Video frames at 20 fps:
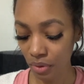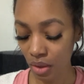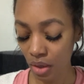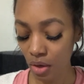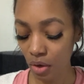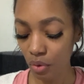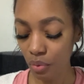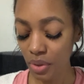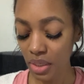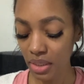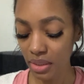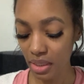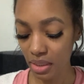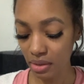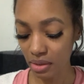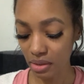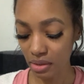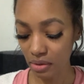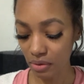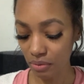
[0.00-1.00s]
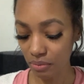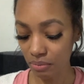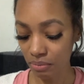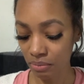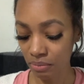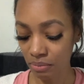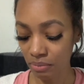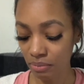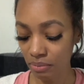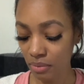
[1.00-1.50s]
Queen Esther?
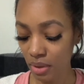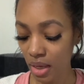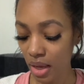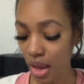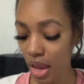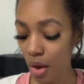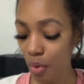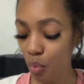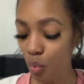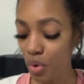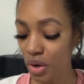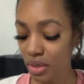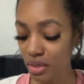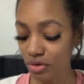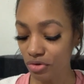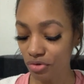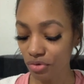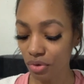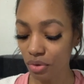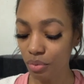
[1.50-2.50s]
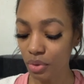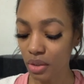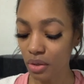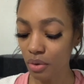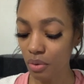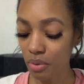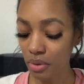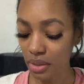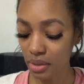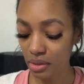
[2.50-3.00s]
And what is your
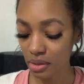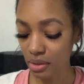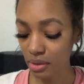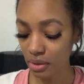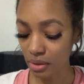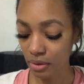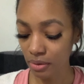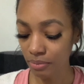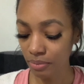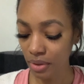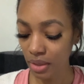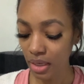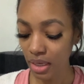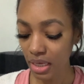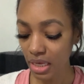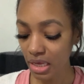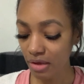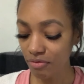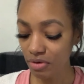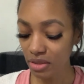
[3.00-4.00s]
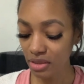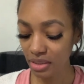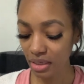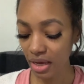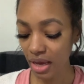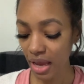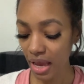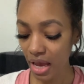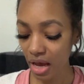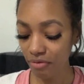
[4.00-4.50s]
request? Even to
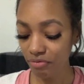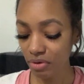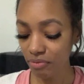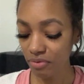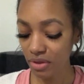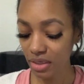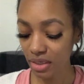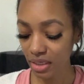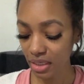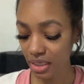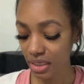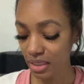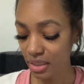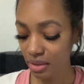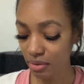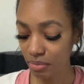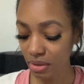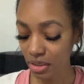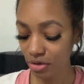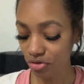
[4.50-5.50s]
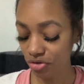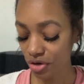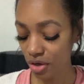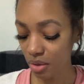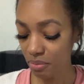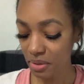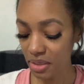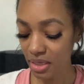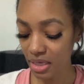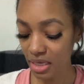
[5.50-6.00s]
half of the kingdom it shall
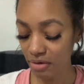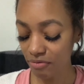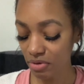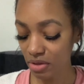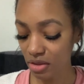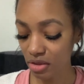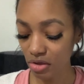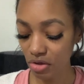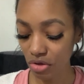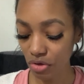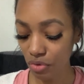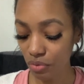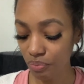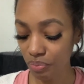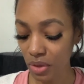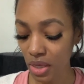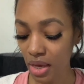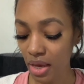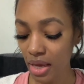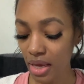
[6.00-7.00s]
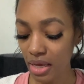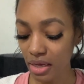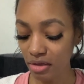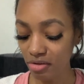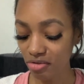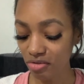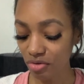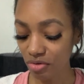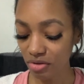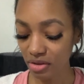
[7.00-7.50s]
be given to you.
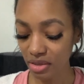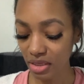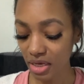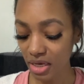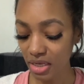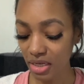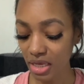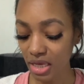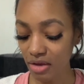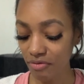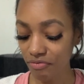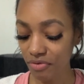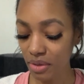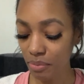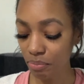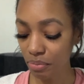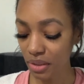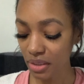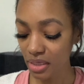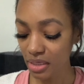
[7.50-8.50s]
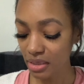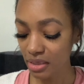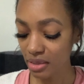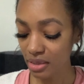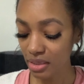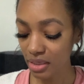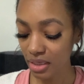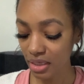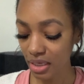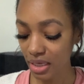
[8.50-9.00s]
Esther said, If it pleases
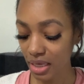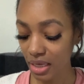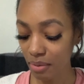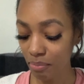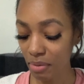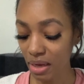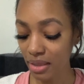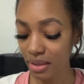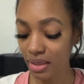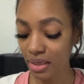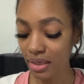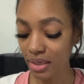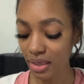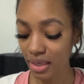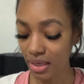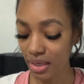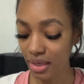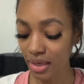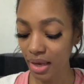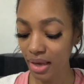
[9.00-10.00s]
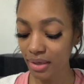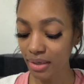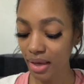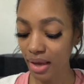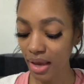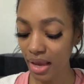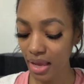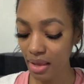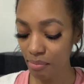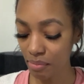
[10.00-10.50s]
the king, may the king and
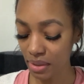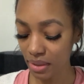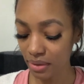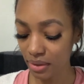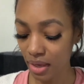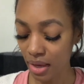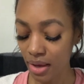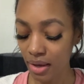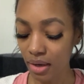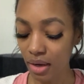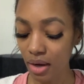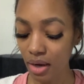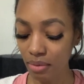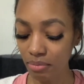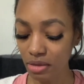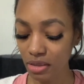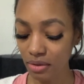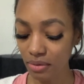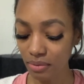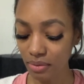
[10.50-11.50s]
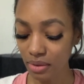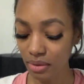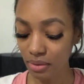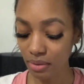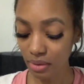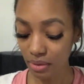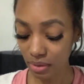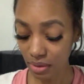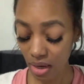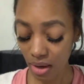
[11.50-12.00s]
Haman come to
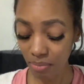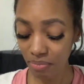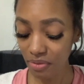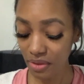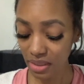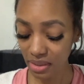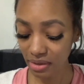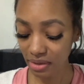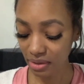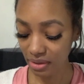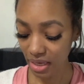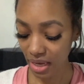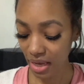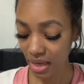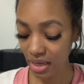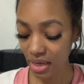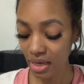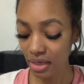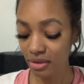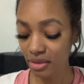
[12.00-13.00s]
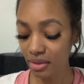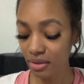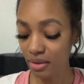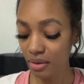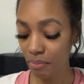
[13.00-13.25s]
come this day to the